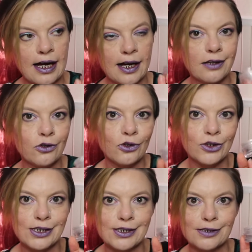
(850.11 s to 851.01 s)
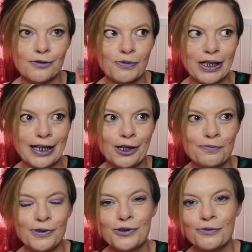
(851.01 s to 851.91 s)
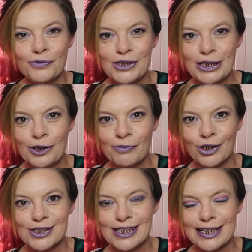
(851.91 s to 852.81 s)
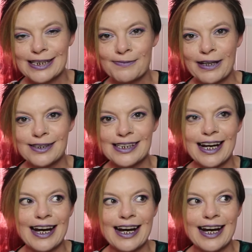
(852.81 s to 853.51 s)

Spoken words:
I thought this, when I opened and did the unboxing and I smelled it,